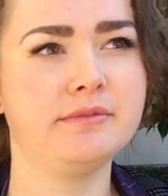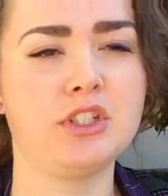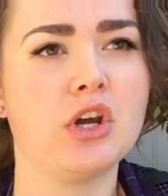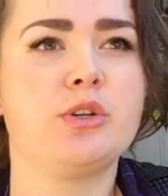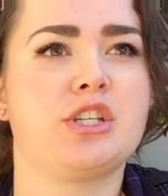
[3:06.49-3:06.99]

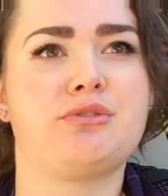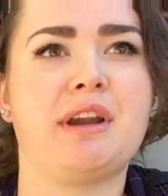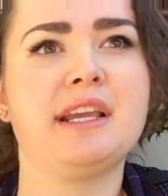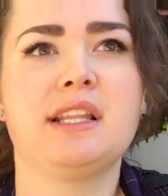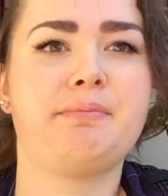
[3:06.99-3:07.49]
you know, just
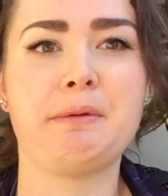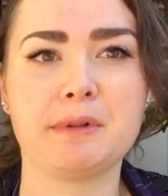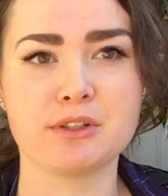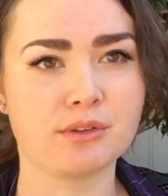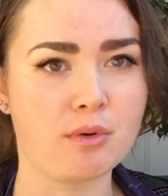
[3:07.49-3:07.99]
regular
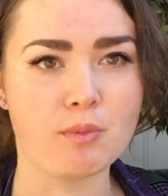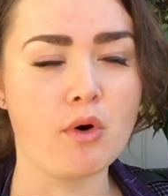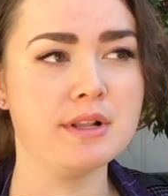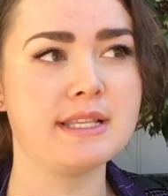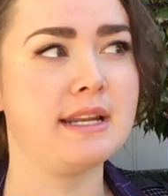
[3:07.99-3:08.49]
people don't even
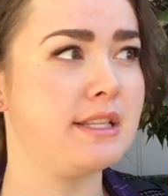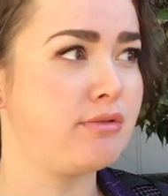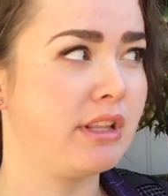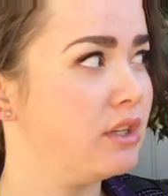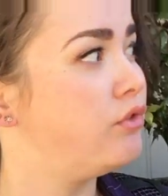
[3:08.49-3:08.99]
want, and
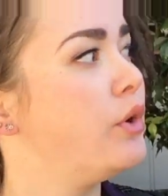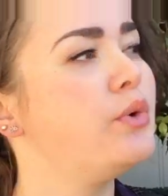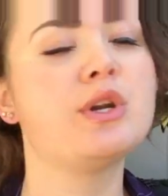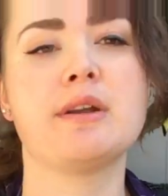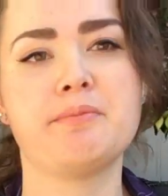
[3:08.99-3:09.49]
it's really
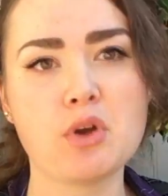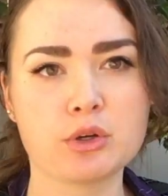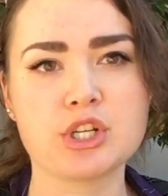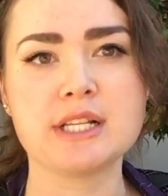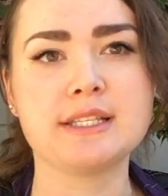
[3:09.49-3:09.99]
rude and
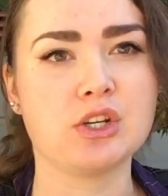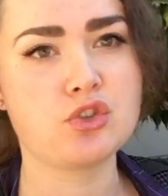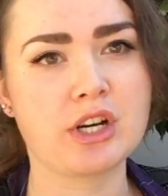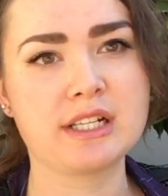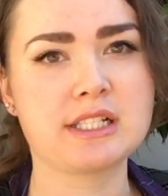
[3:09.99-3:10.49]
obnoxious, and it
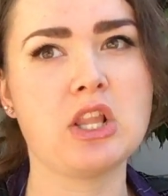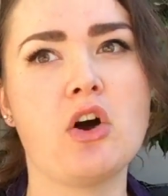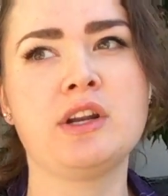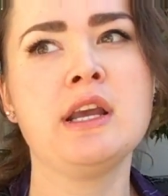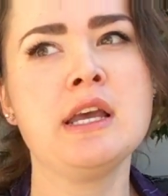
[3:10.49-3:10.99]
drinks a
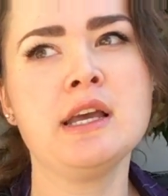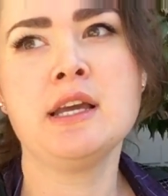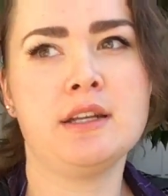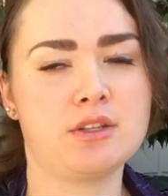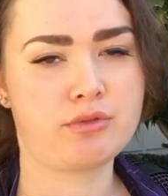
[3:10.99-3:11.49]
lot
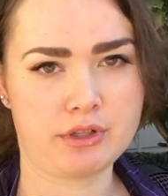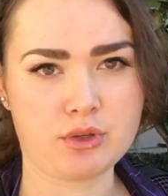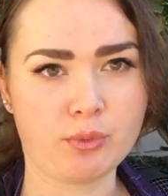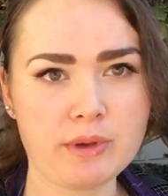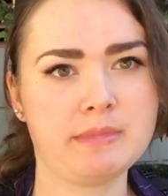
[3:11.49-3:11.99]
and is rude
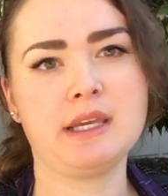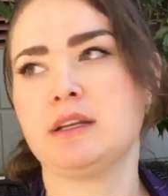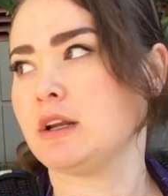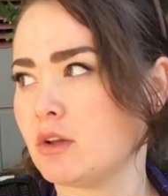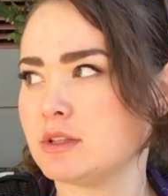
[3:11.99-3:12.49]
to
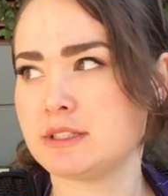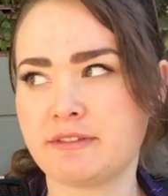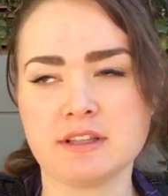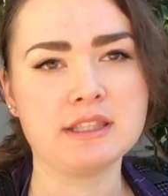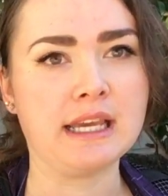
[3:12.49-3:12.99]
women and all these
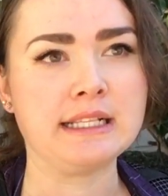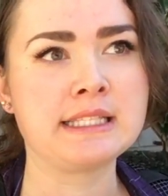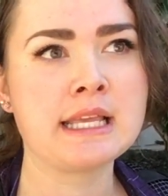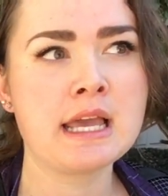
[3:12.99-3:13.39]
different things.